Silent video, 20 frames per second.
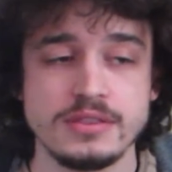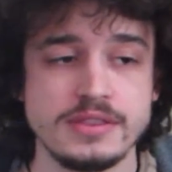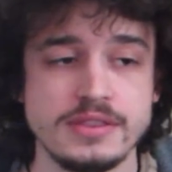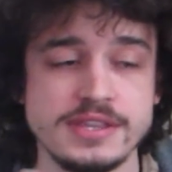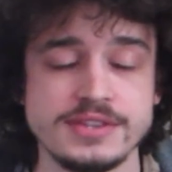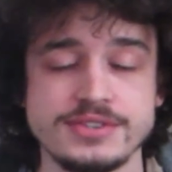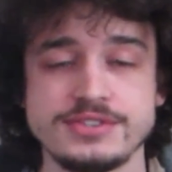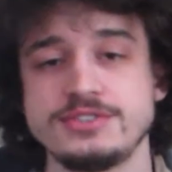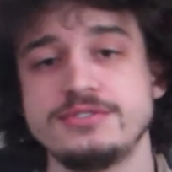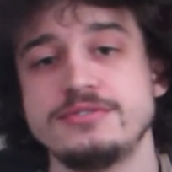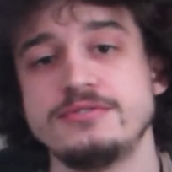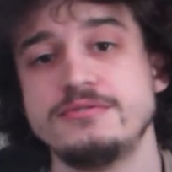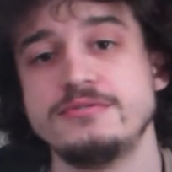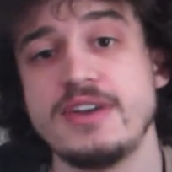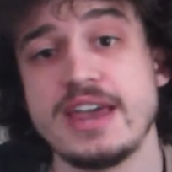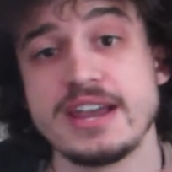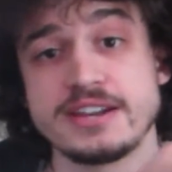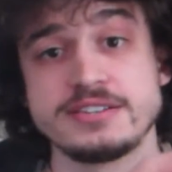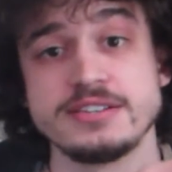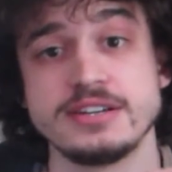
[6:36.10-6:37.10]
this
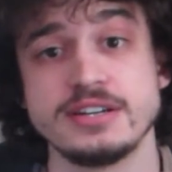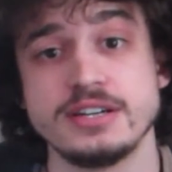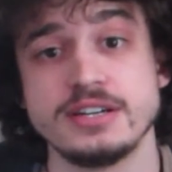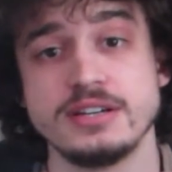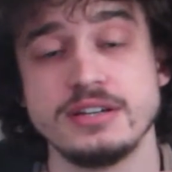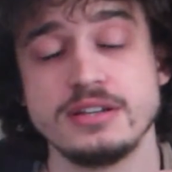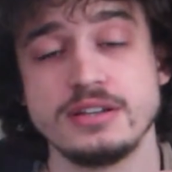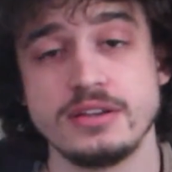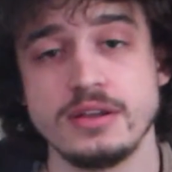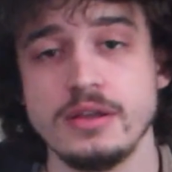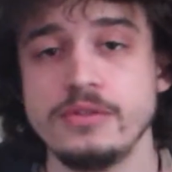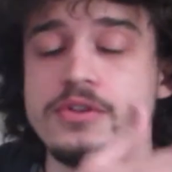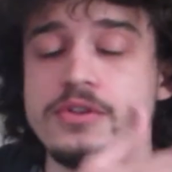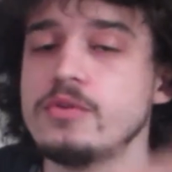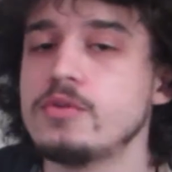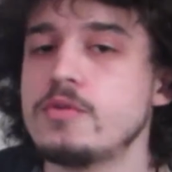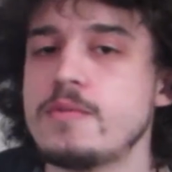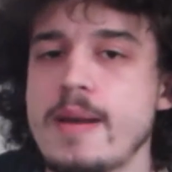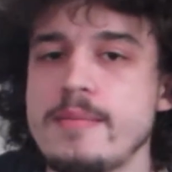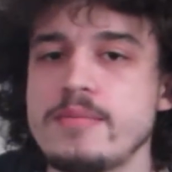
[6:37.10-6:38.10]
vector,
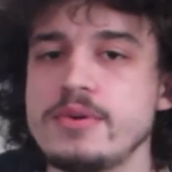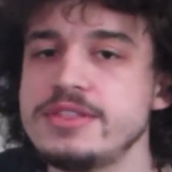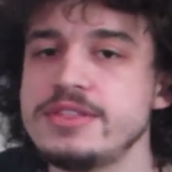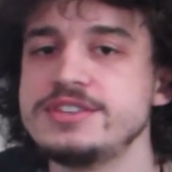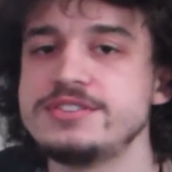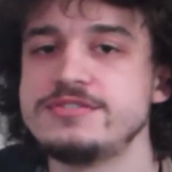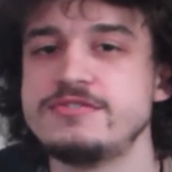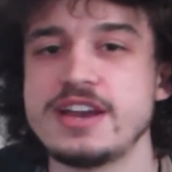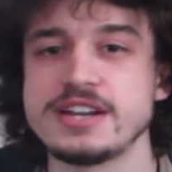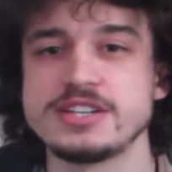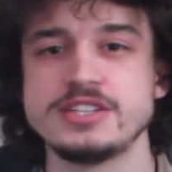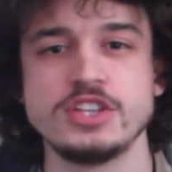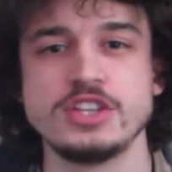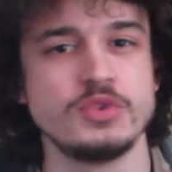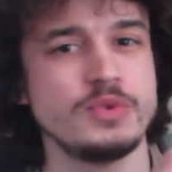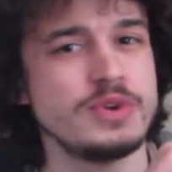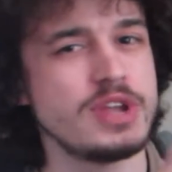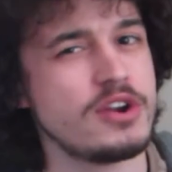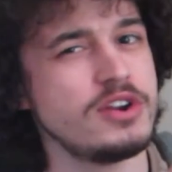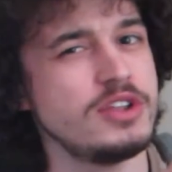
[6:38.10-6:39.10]
remember this vector
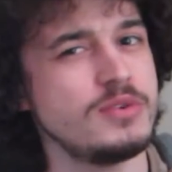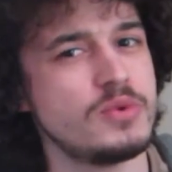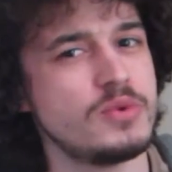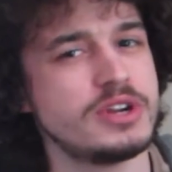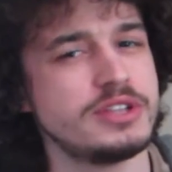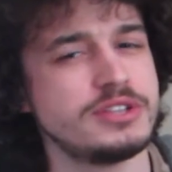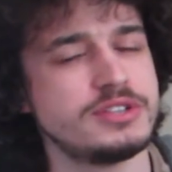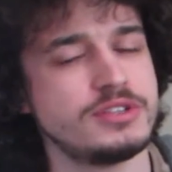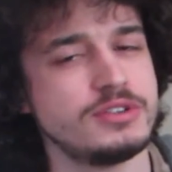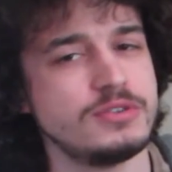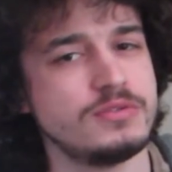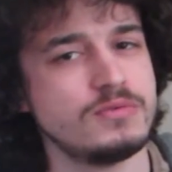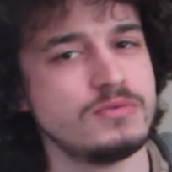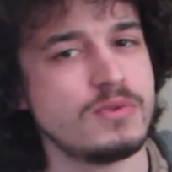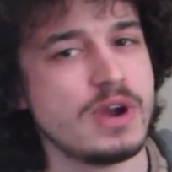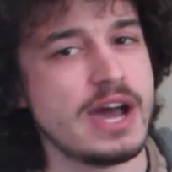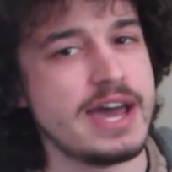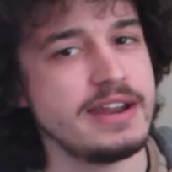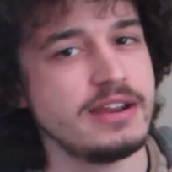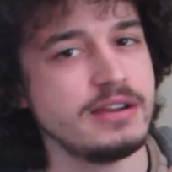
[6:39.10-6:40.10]
that we only wanted to
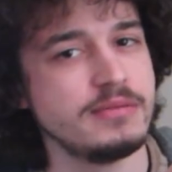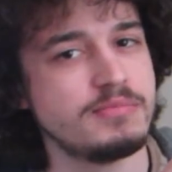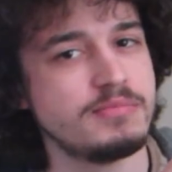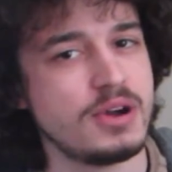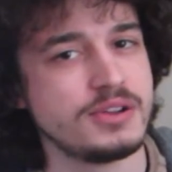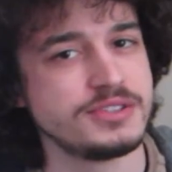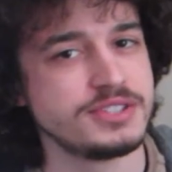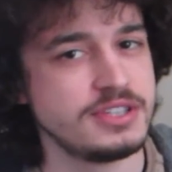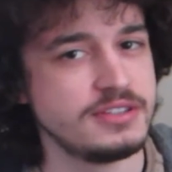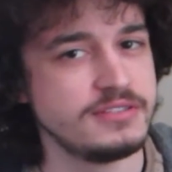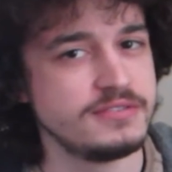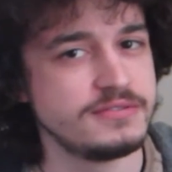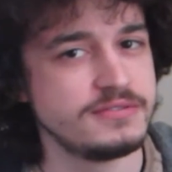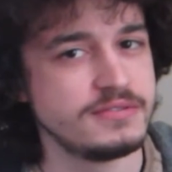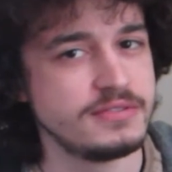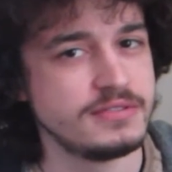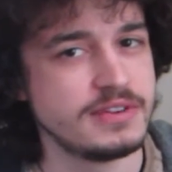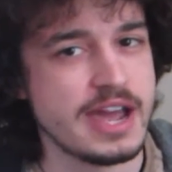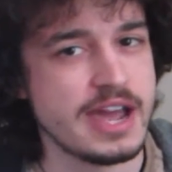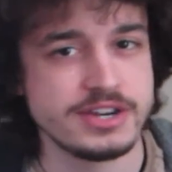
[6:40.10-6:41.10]
write positive
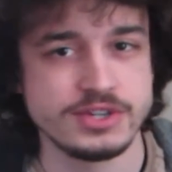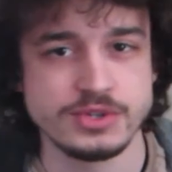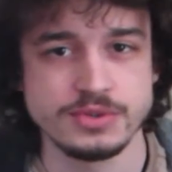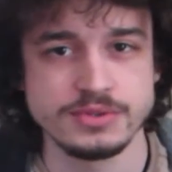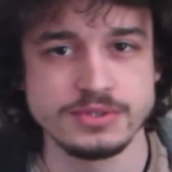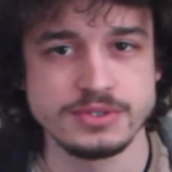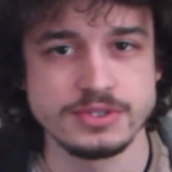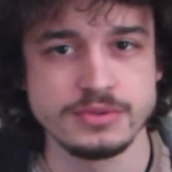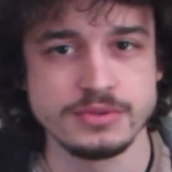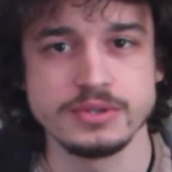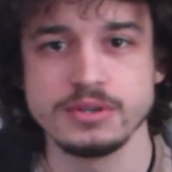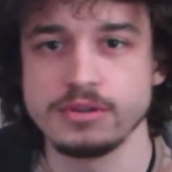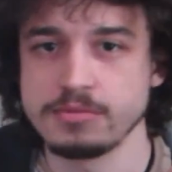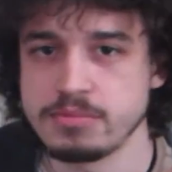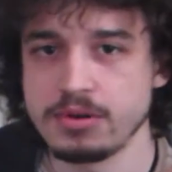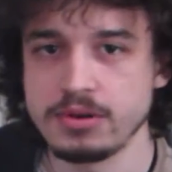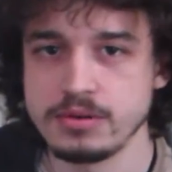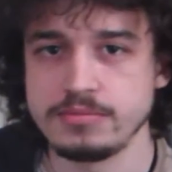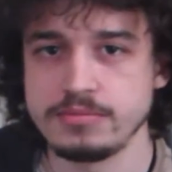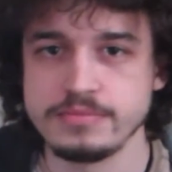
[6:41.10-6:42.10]
naturals to it,
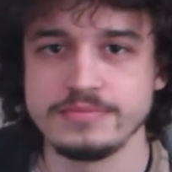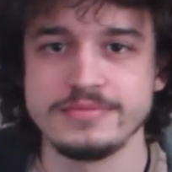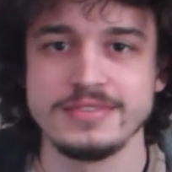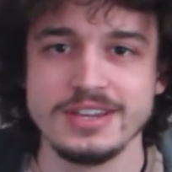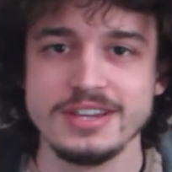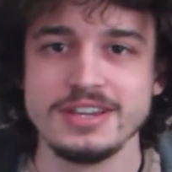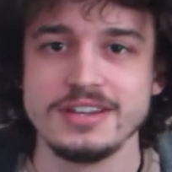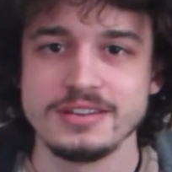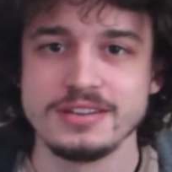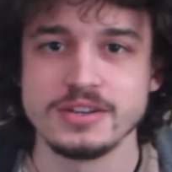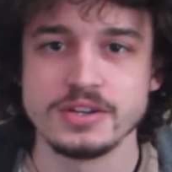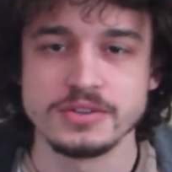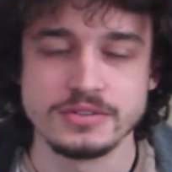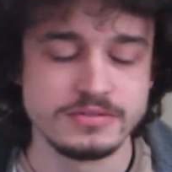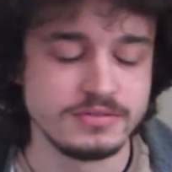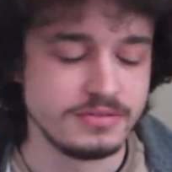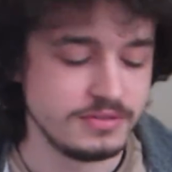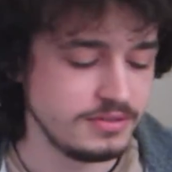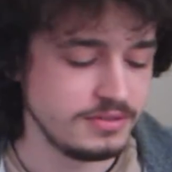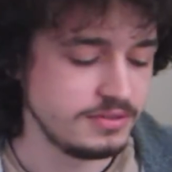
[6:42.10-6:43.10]
or
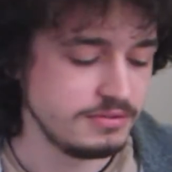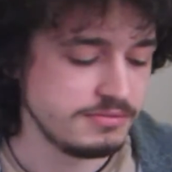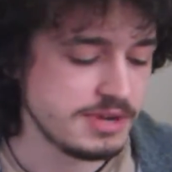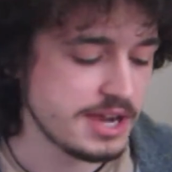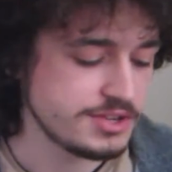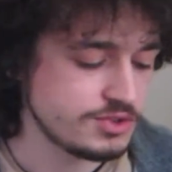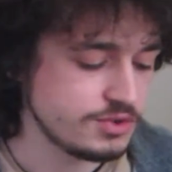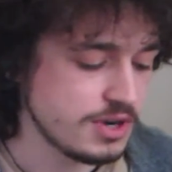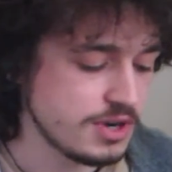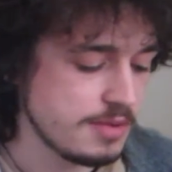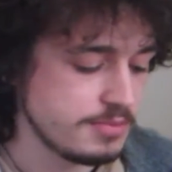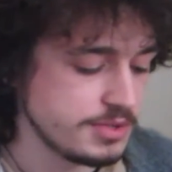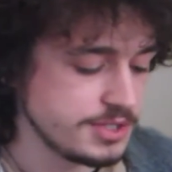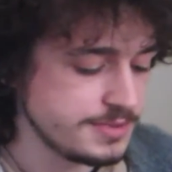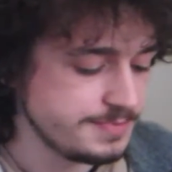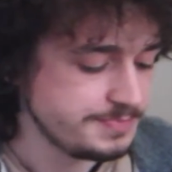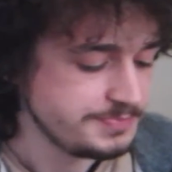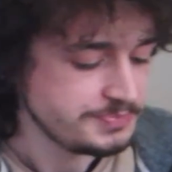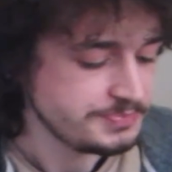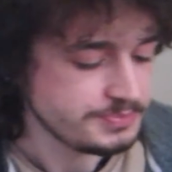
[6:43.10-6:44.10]
natural numbers.